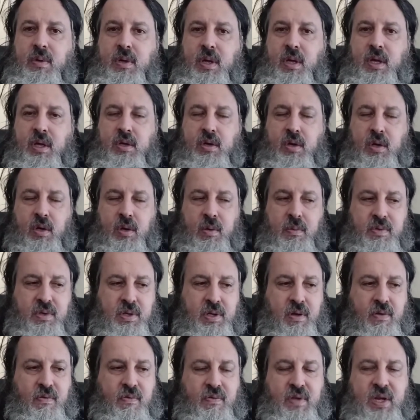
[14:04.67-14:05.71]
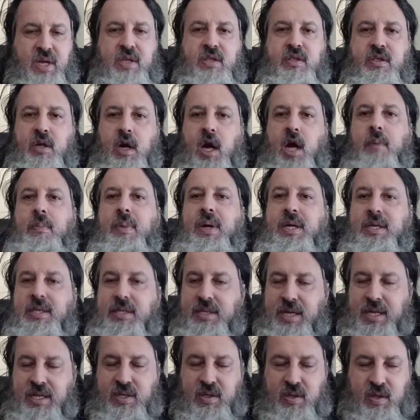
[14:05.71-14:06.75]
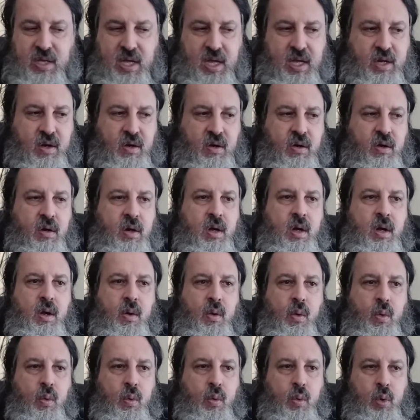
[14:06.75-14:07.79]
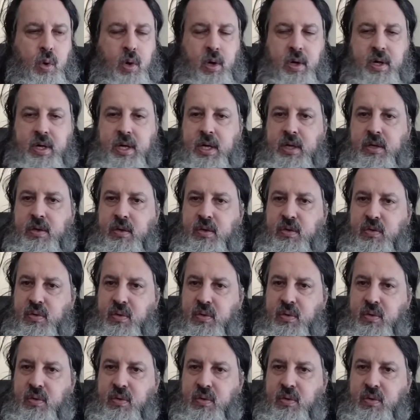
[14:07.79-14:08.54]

in terms of the dharmic sense, that you're working to